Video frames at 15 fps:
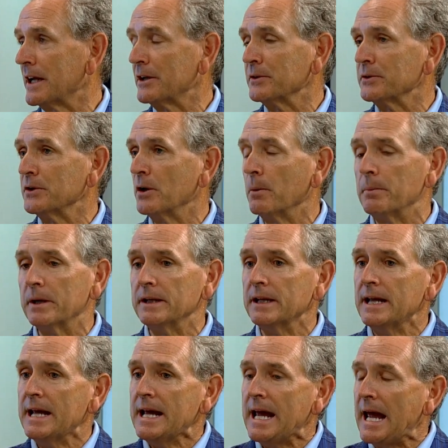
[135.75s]
I don't know. But
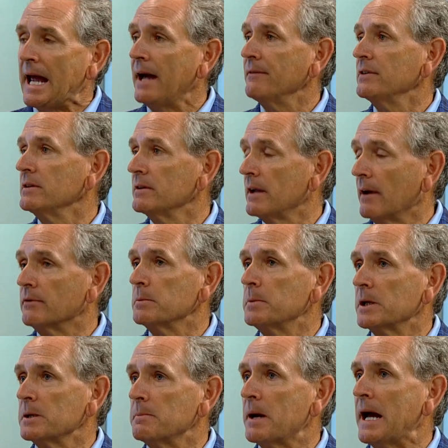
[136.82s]
having
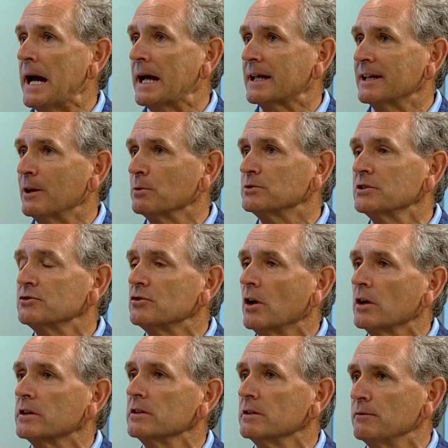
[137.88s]
everybody back, and I was just
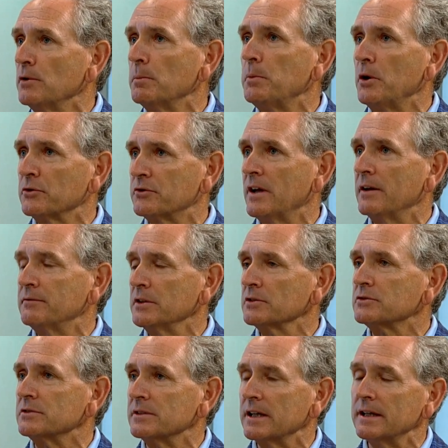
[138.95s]
talking to the football staff
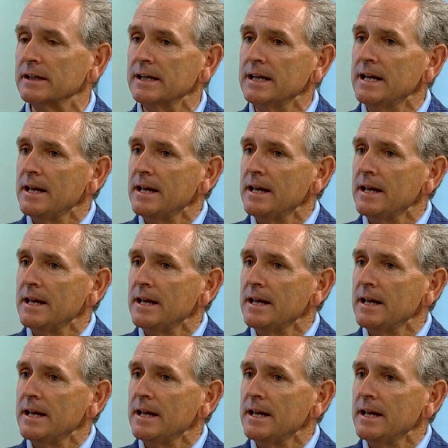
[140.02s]
yesterday.